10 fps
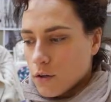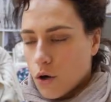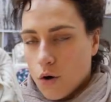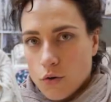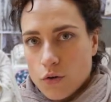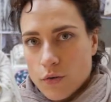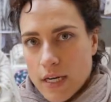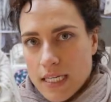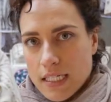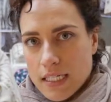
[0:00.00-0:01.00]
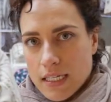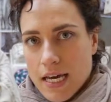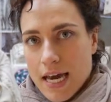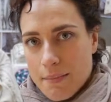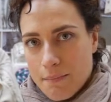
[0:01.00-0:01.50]
concrete
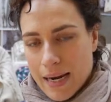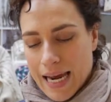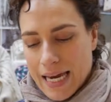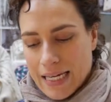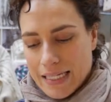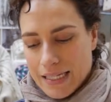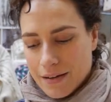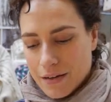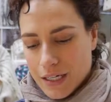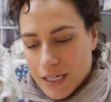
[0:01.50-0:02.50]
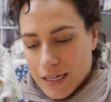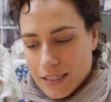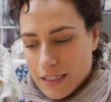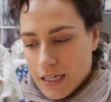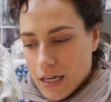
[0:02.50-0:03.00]
in place that I
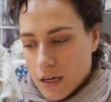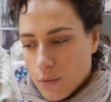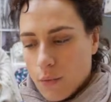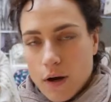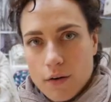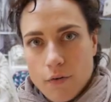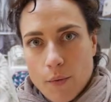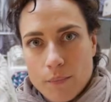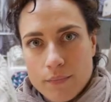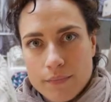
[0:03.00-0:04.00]
can work from.